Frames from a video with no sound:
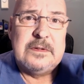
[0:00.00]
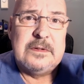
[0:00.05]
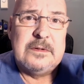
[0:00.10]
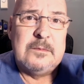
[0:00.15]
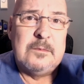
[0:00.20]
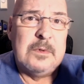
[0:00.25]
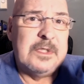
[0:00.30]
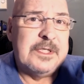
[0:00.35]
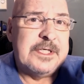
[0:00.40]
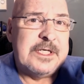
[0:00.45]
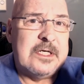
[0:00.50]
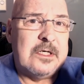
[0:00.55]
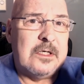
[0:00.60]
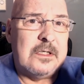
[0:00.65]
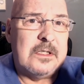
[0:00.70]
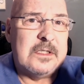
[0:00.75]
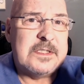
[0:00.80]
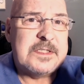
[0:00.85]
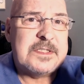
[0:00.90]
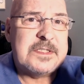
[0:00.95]
Will he
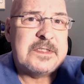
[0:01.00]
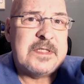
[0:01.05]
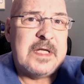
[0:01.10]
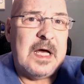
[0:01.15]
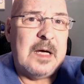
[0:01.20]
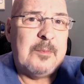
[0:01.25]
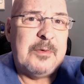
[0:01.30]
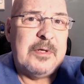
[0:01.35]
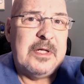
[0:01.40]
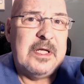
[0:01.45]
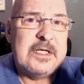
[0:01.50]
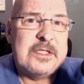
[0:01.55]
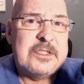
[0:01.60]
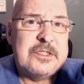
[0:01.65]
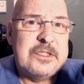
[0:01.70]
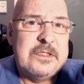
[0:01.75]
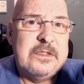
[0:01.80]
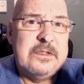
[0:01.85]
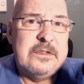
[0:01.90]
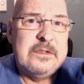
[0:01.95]
call a snap
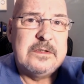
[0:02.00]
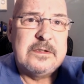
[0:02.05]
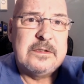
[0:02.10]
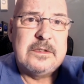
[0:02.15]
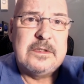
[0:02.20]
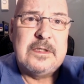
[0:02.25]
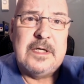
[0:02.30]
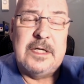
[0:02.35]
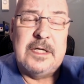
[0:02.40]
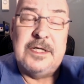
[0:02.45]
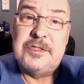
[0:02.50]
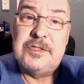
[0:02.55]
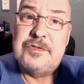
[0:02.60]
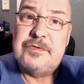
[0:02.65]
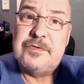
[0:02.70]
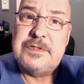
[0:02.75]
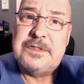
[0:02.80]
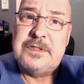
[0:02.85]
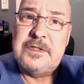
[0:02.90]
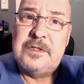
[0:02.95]
election? An
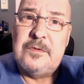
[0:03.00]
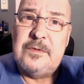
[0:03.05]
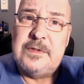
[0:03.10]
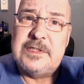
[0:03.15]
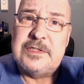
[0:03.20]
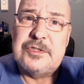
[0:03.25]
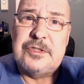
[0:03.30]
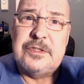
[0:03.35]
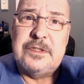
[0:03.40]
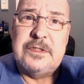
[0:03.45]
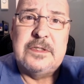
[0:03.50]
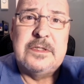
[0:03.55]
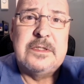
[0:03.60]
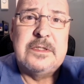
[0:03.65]
interesting question.